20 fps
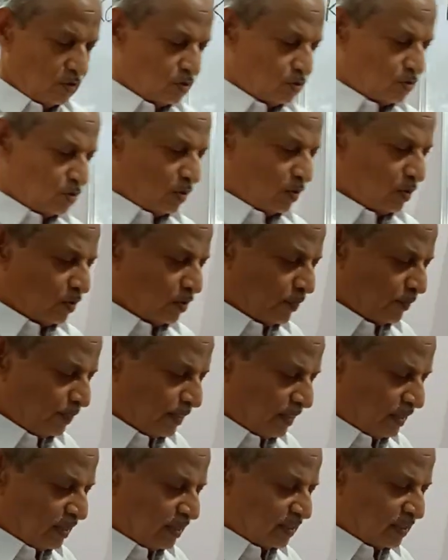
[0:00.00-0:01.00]
So,
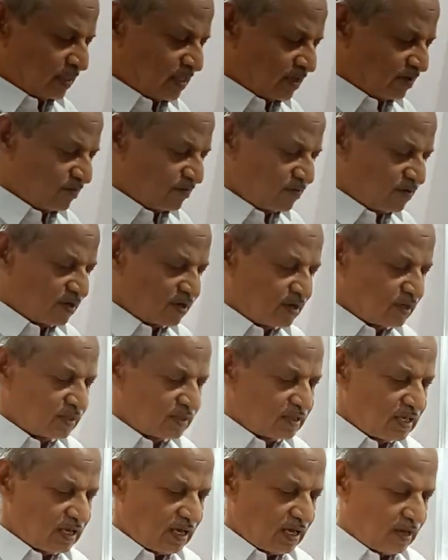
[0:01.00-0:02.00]
the
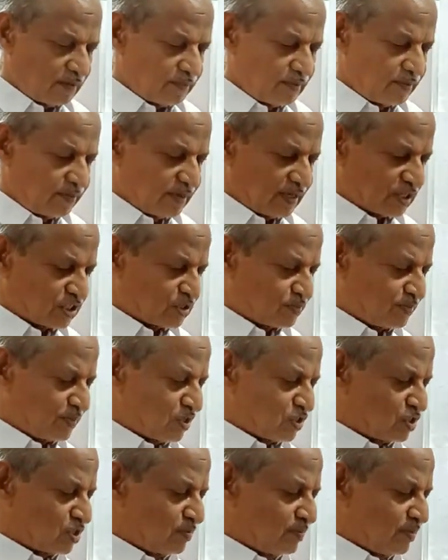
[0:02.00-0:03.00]
word the may be
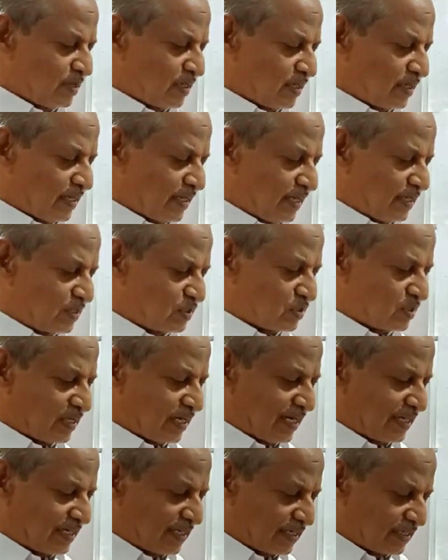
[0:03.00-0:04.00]
expressed by a light
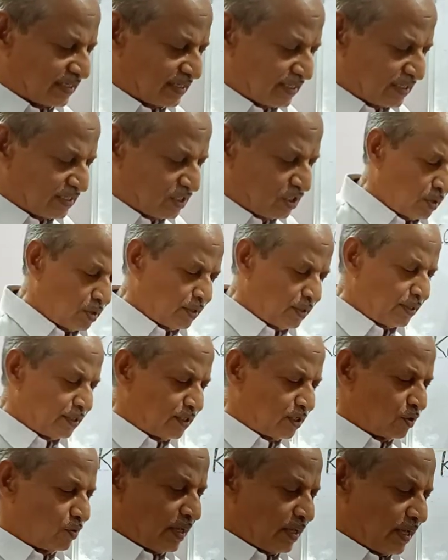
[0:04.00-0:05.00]
slanting tick
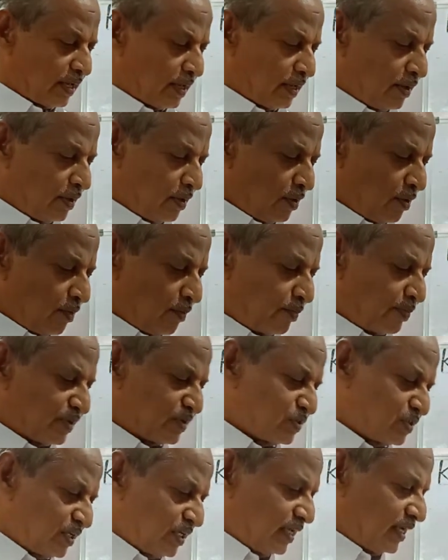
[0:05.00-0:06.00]
joined to a
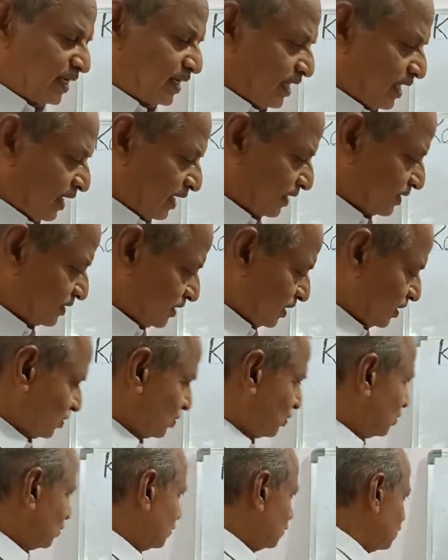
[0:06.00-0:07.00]
preceding character.